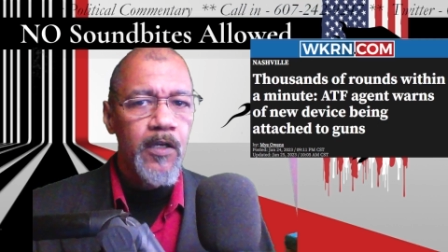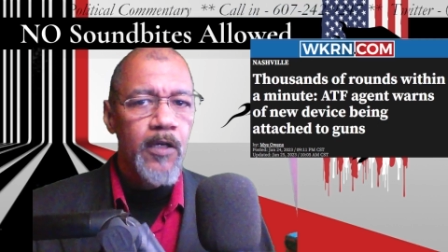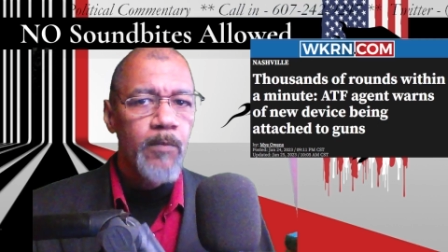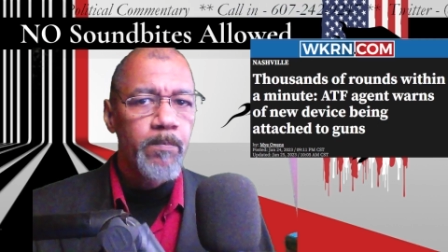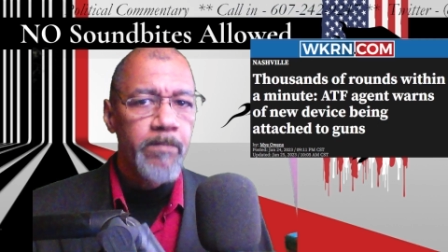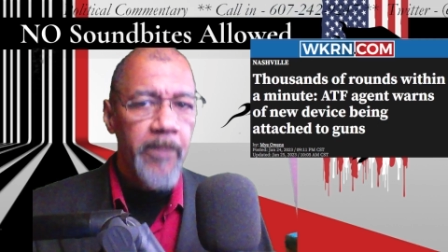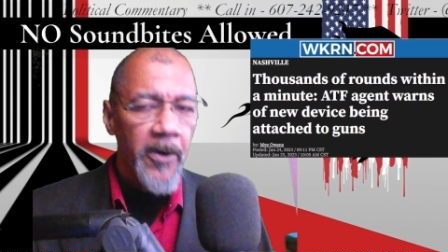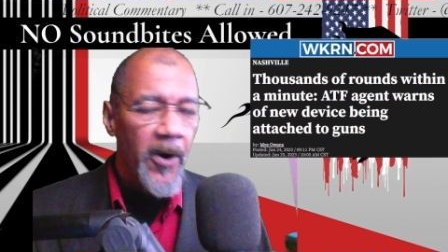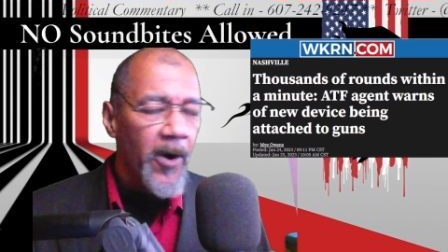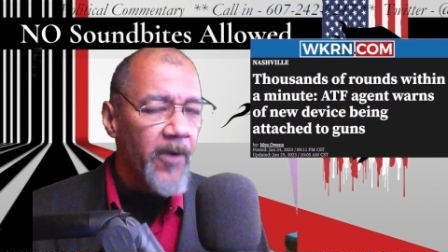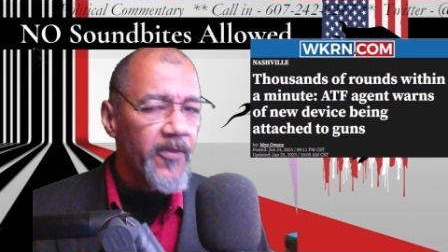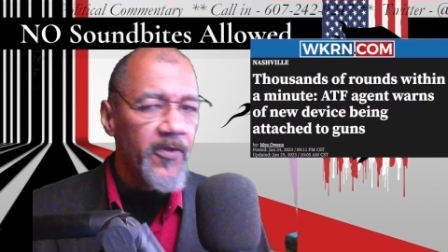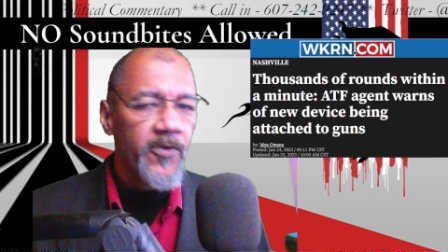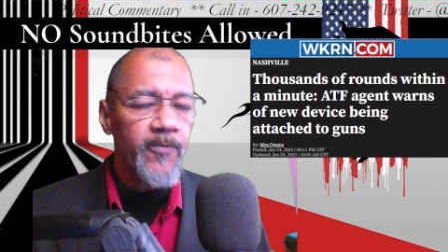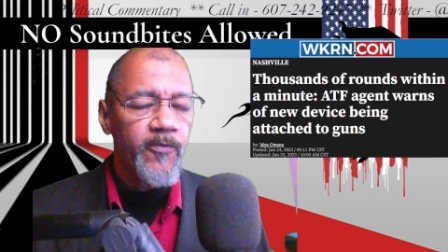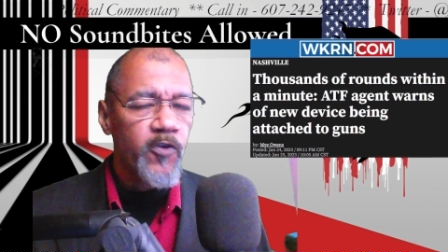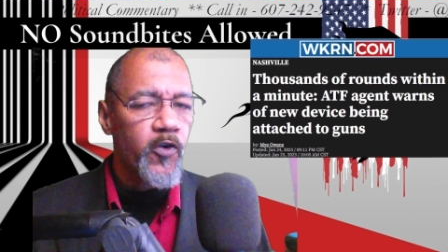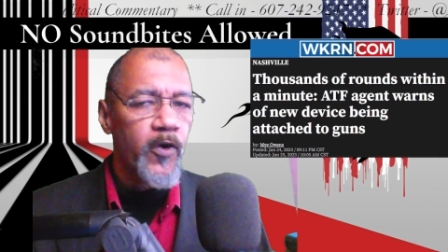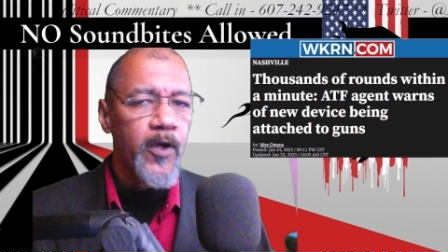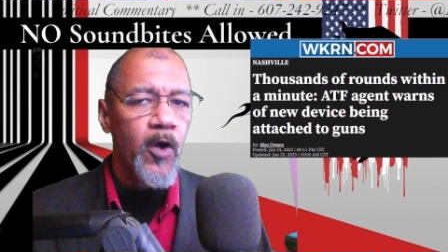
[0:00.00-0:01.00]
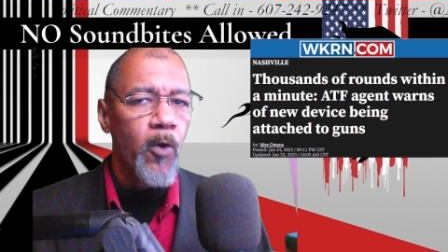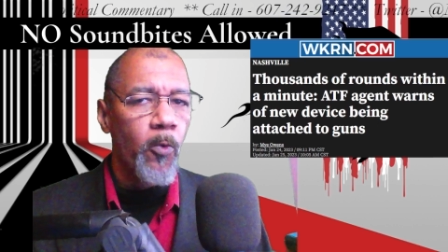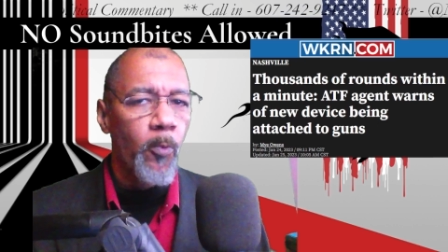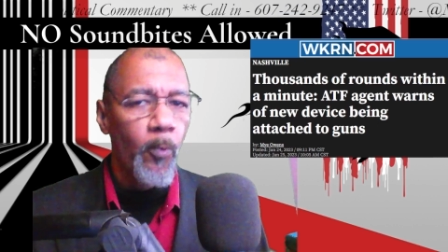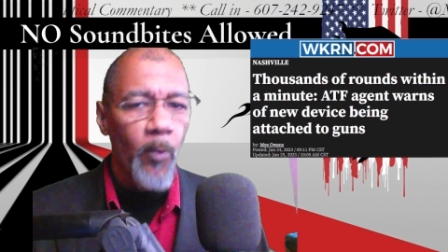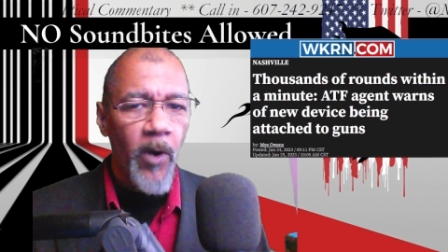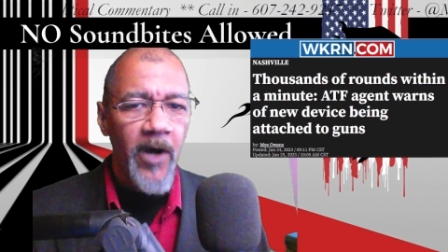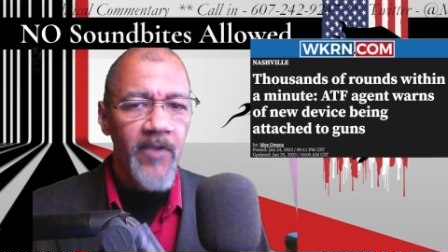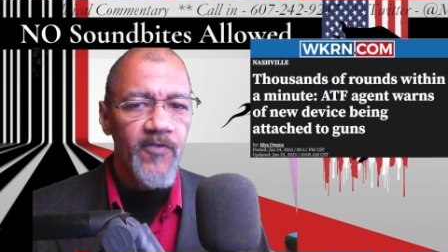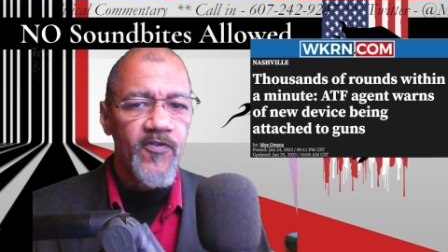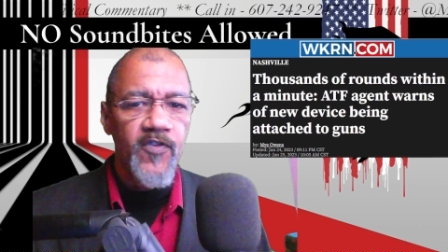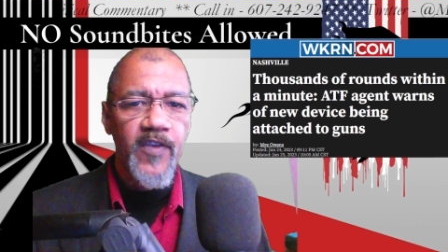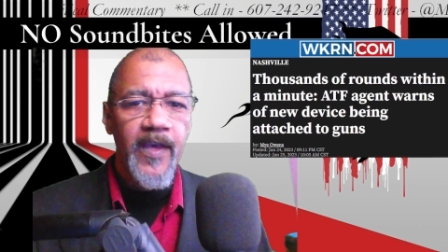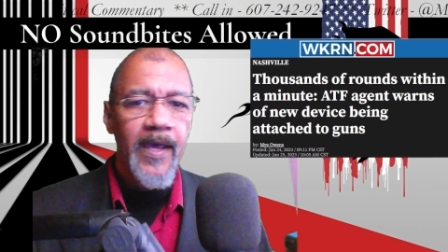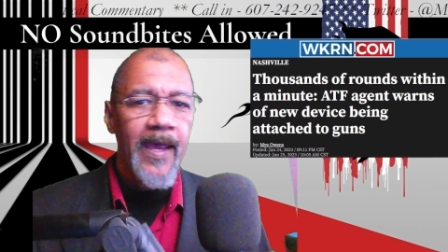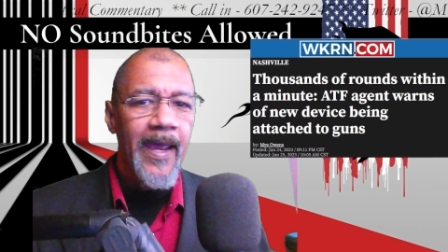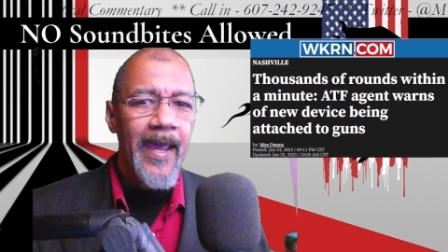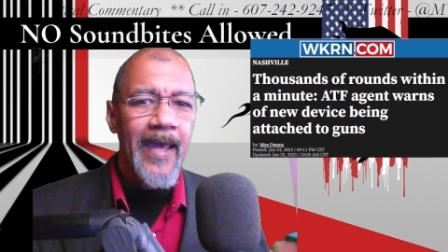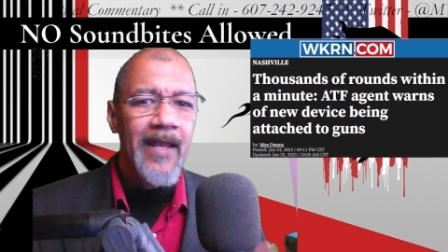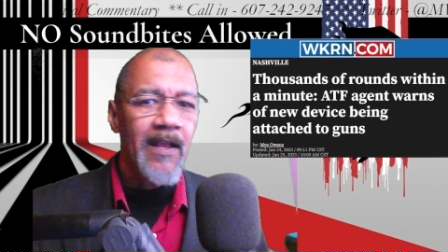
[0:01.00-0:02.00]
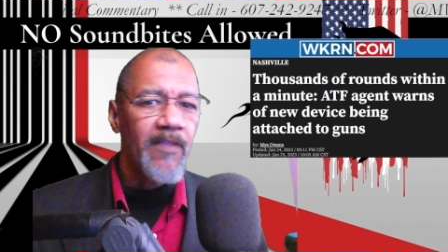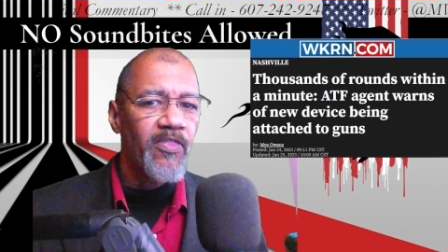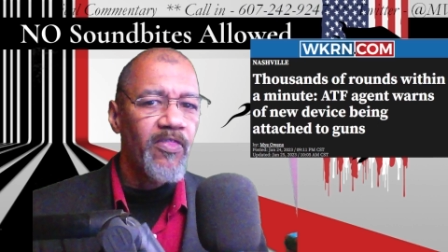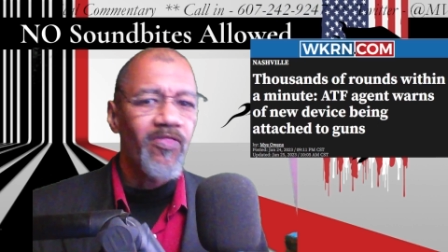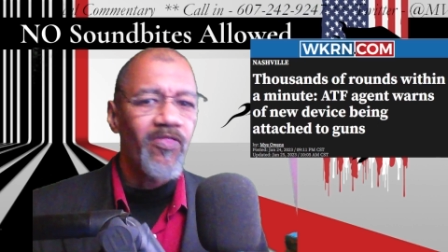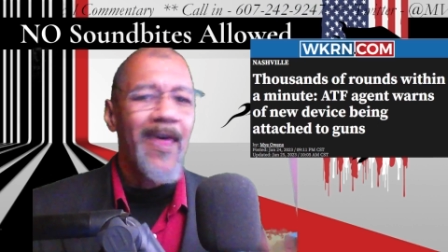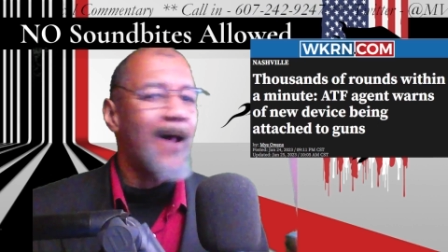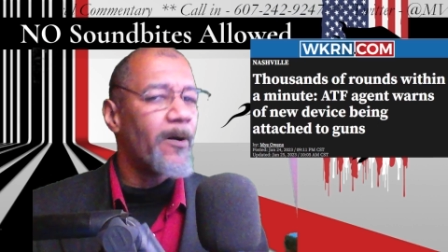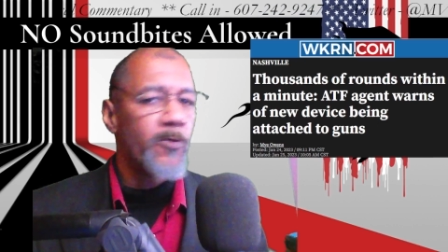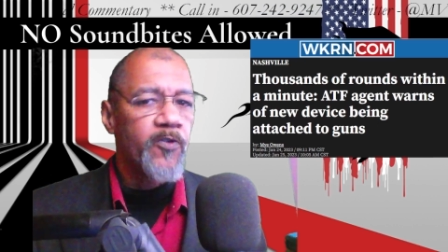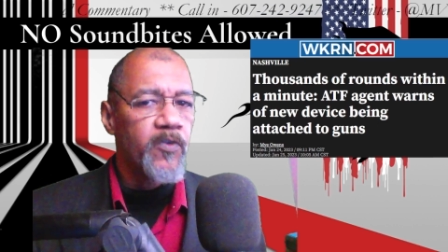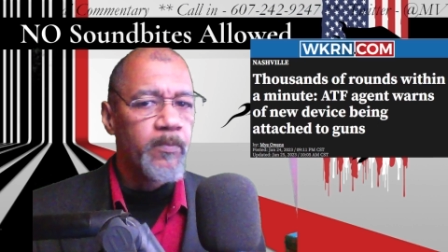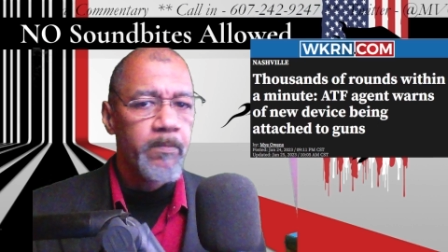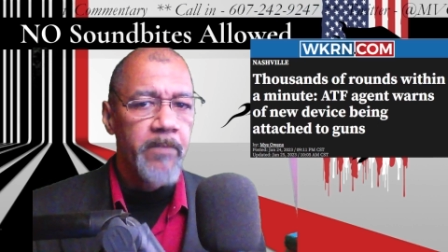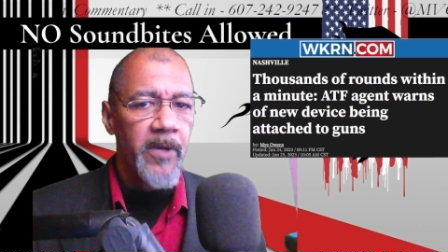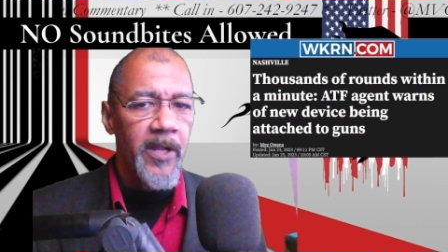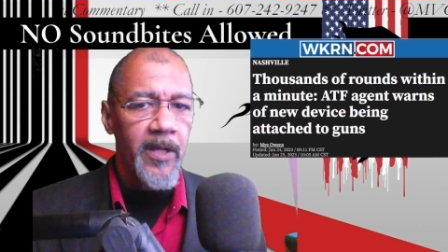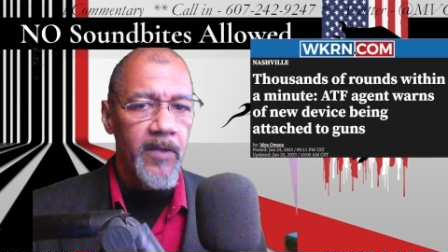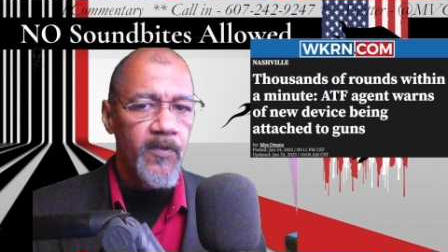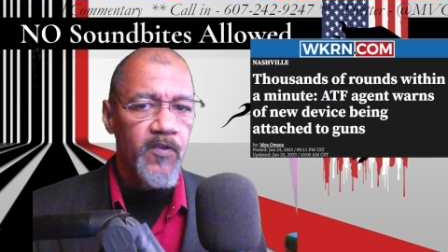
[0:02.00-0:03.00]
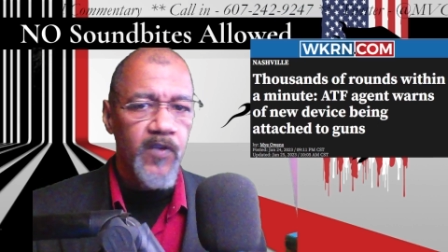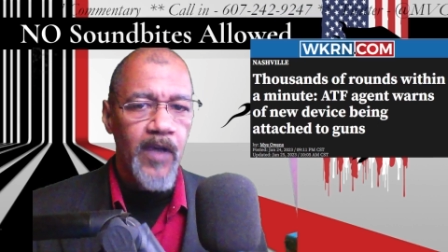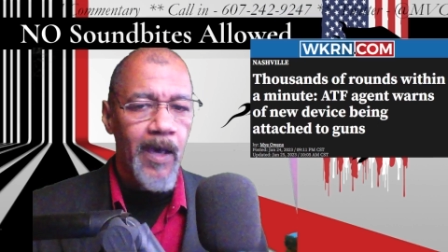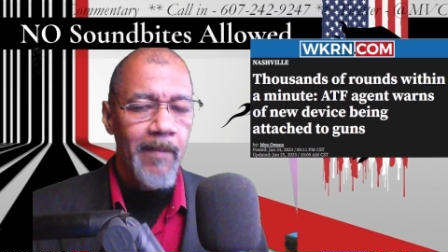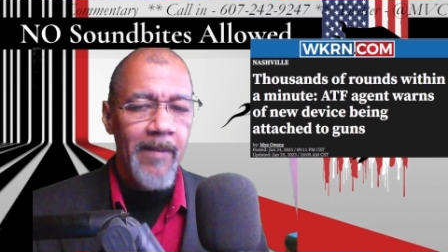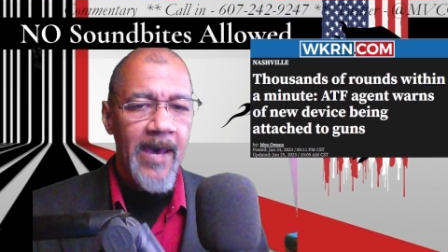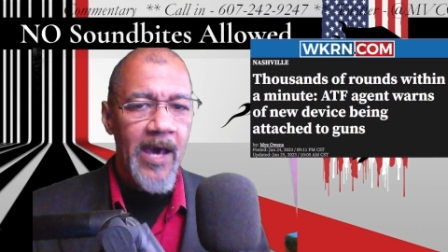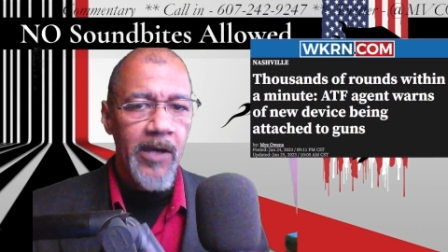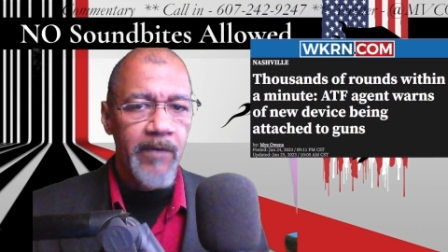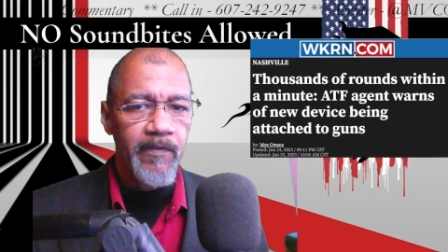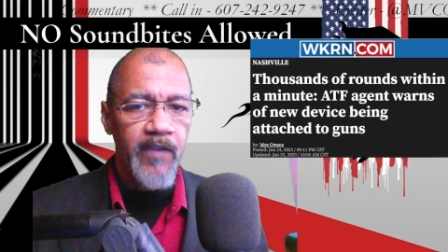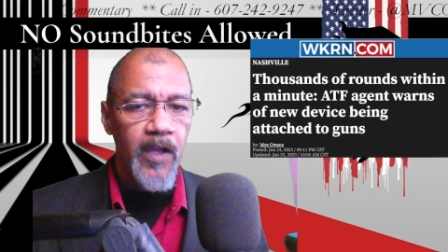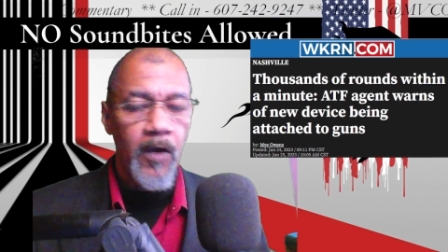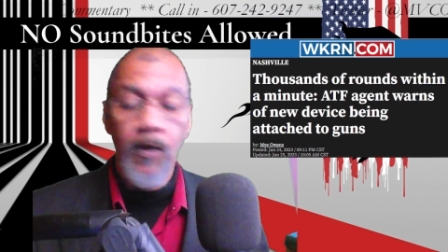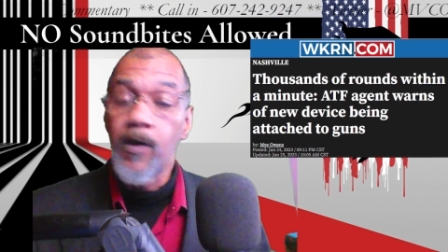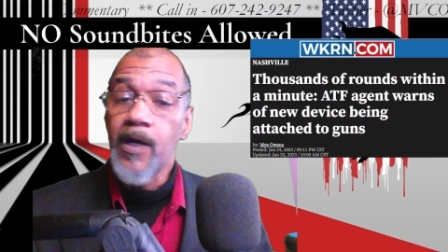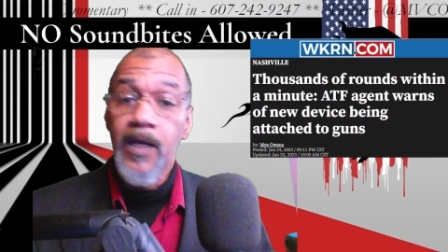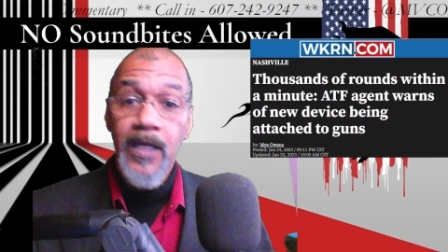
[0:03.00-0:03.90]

pull the trigger once and a thousand bullets come out of there.